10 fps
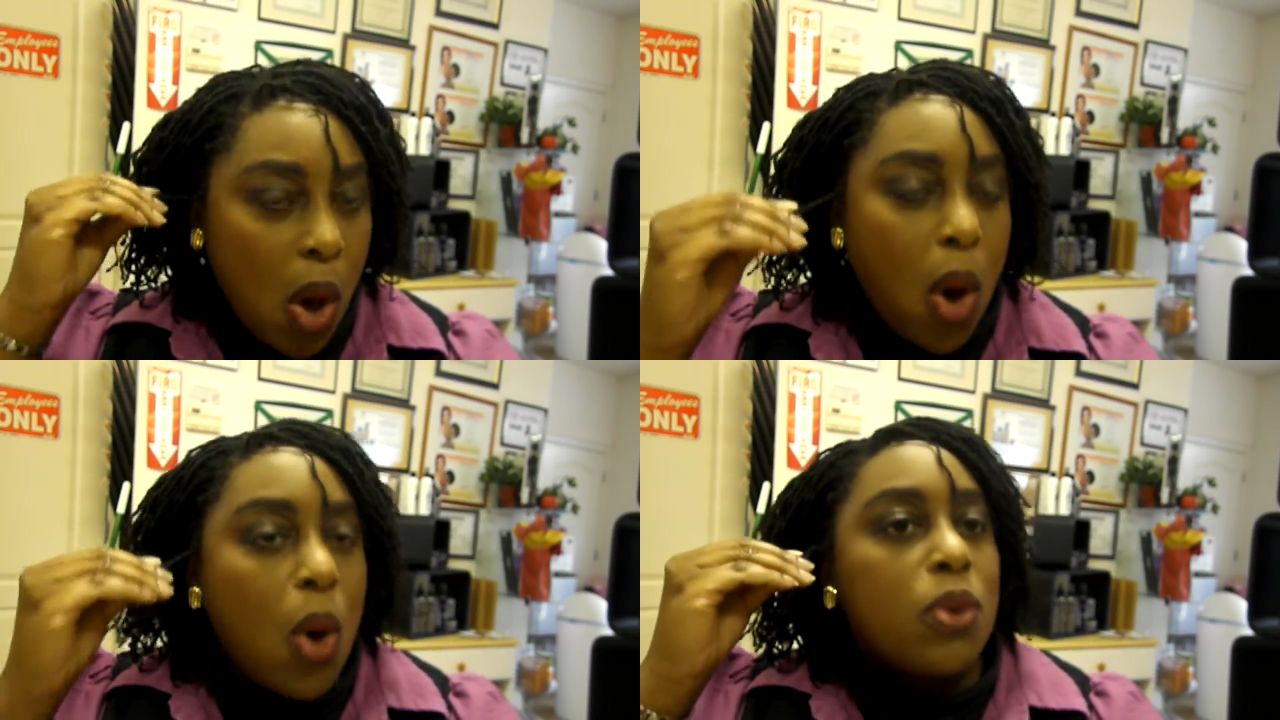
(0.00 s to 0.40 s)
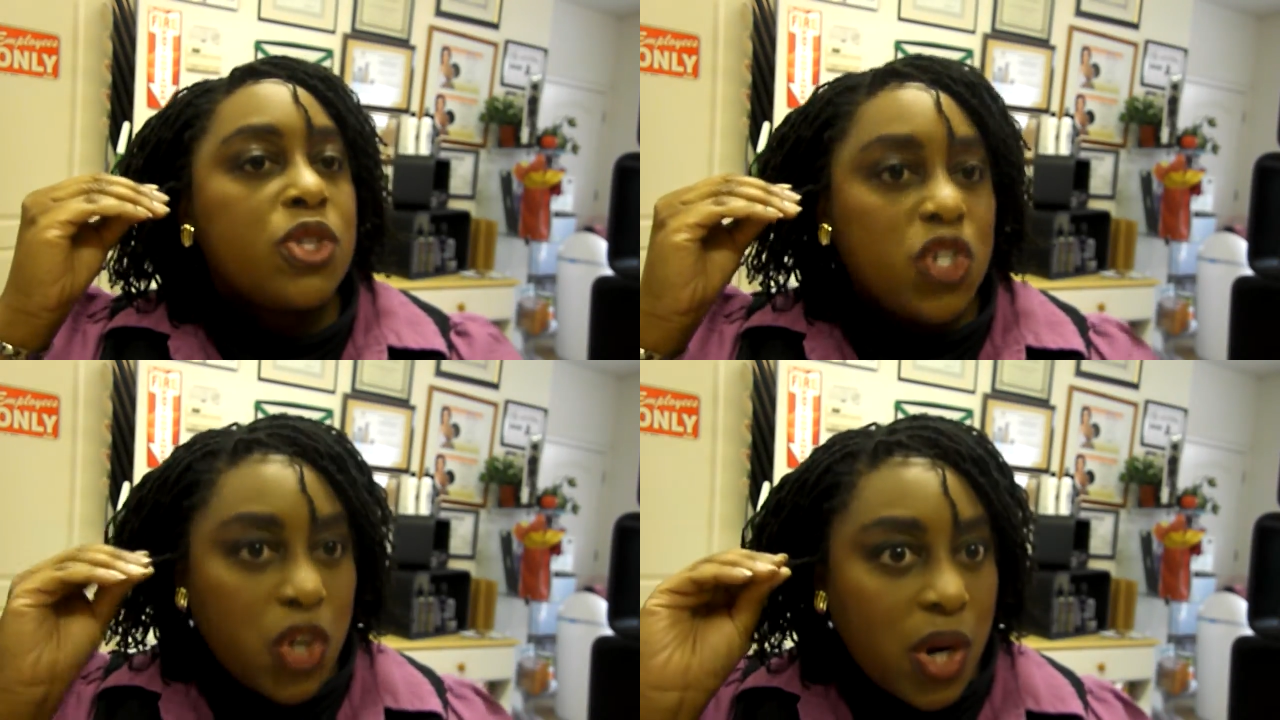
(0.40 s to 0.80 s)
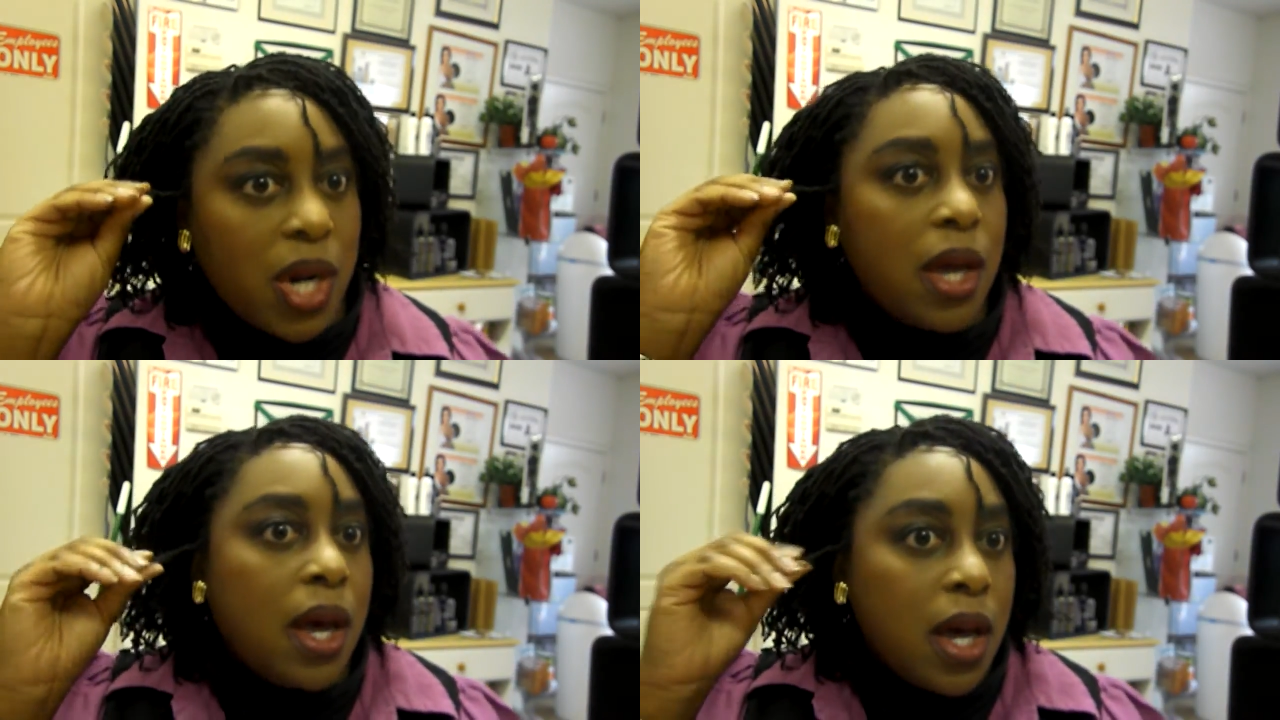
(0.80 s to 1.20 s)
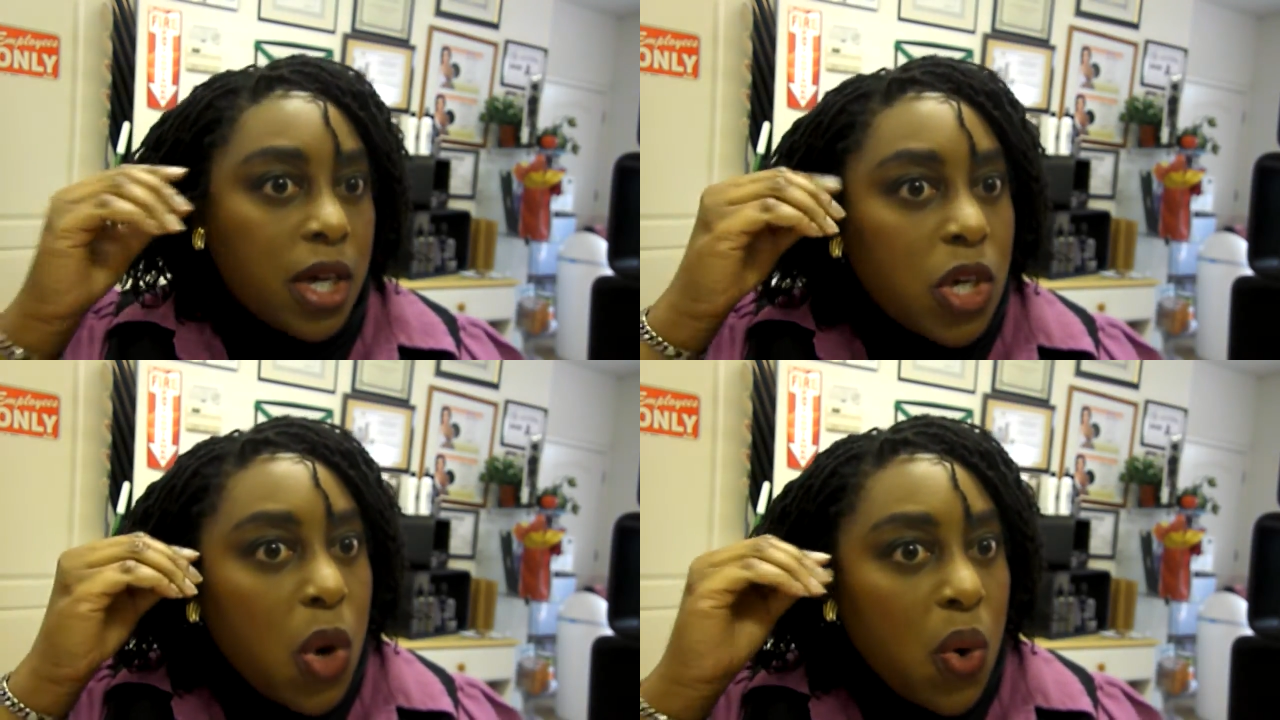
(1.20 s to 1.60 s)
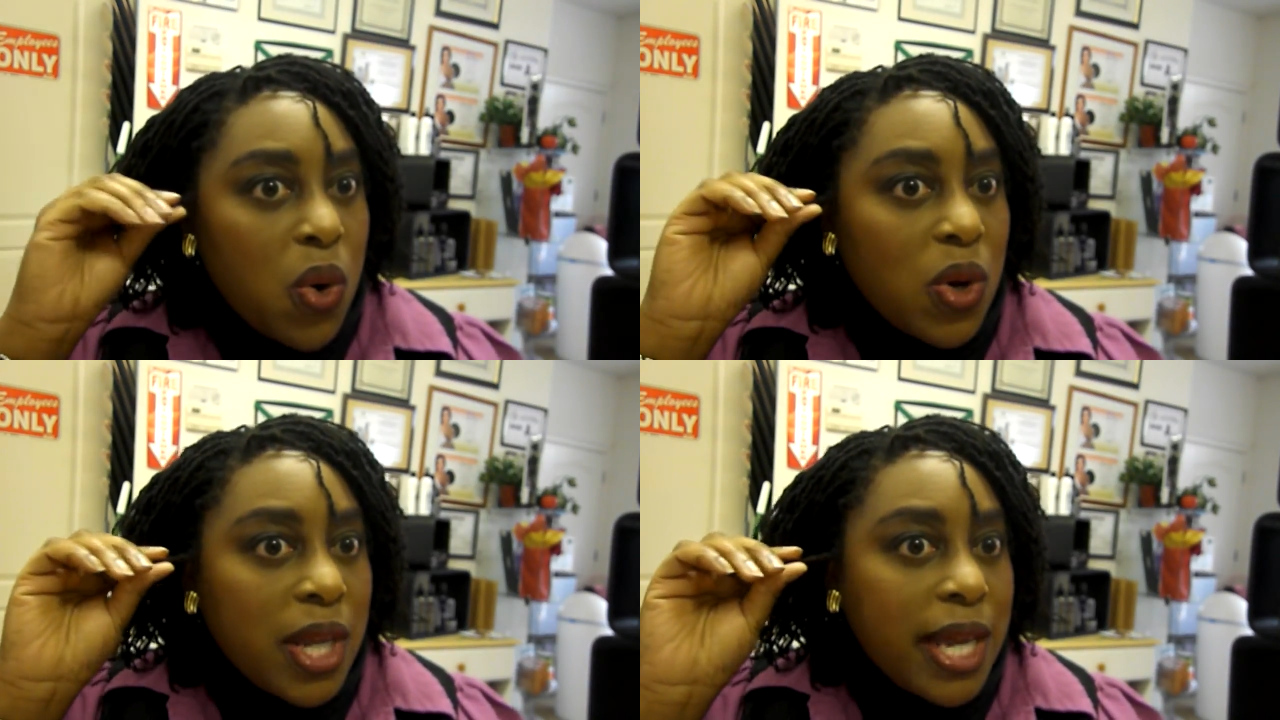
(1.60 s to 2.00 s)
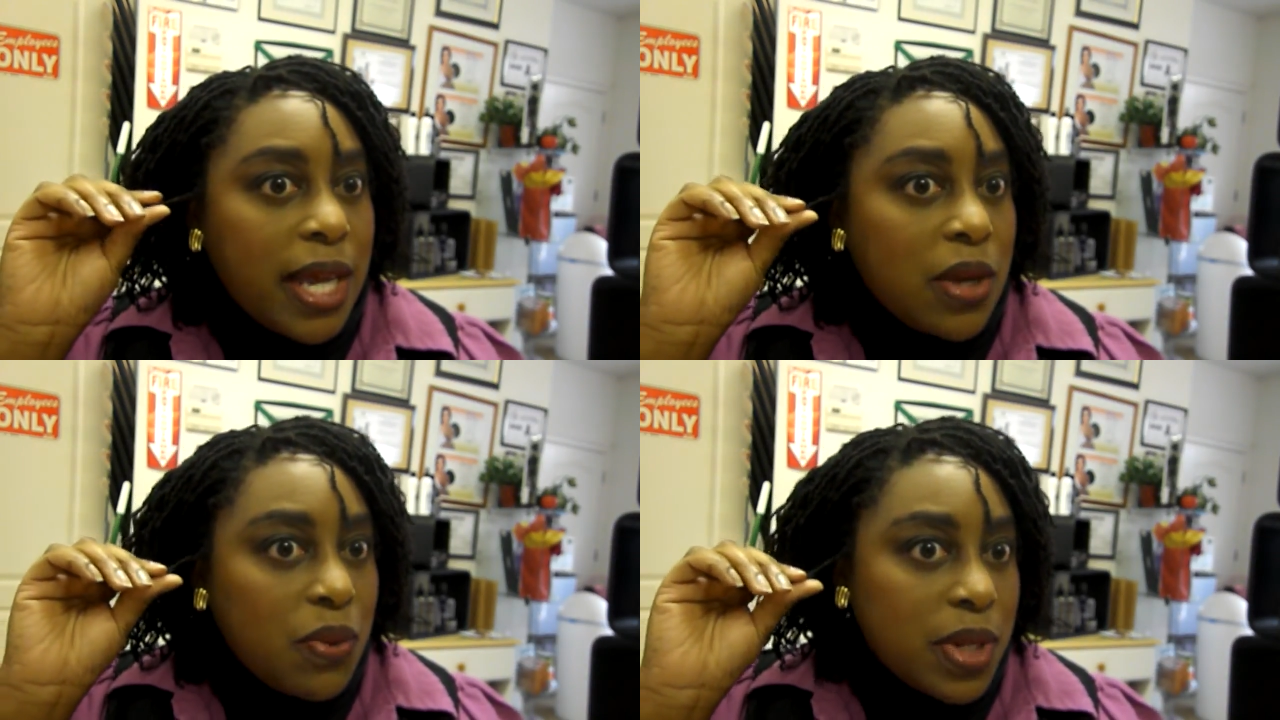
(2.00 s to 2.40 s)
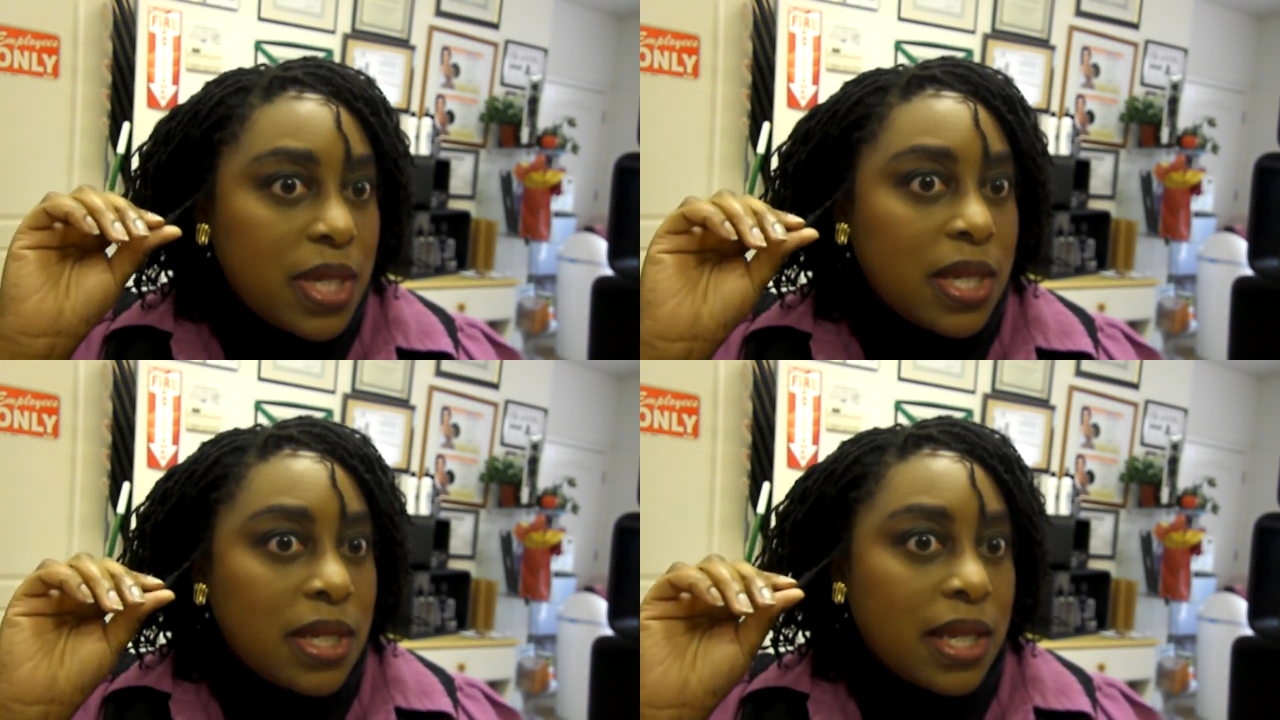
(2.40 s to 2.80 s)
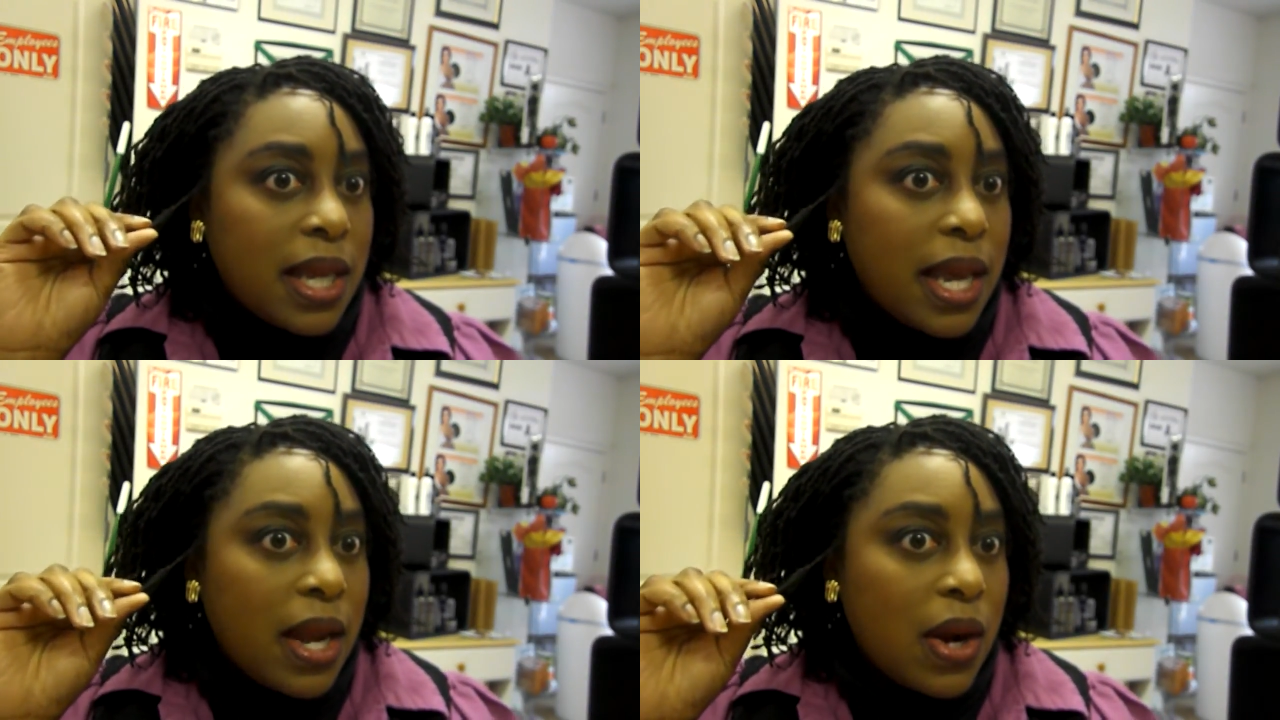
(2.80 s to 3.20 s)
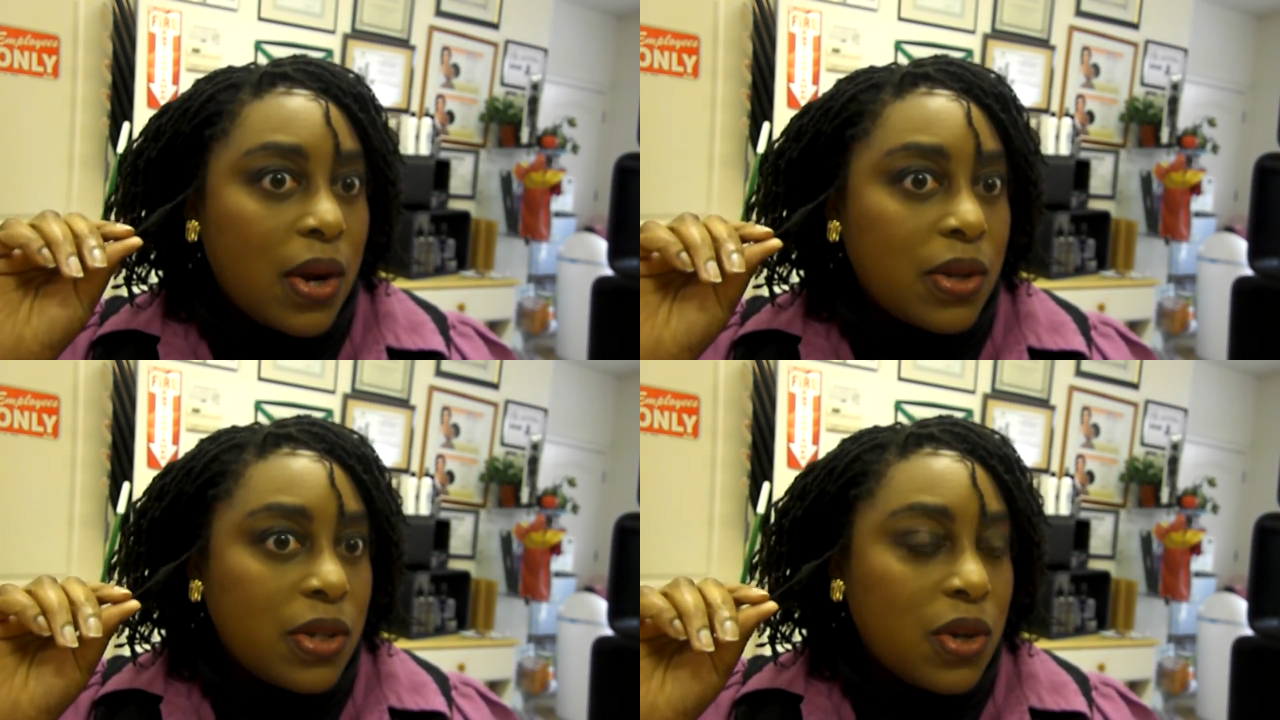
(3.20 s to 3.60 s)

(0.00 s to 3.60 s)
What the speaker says: ultra curly, resistant hair,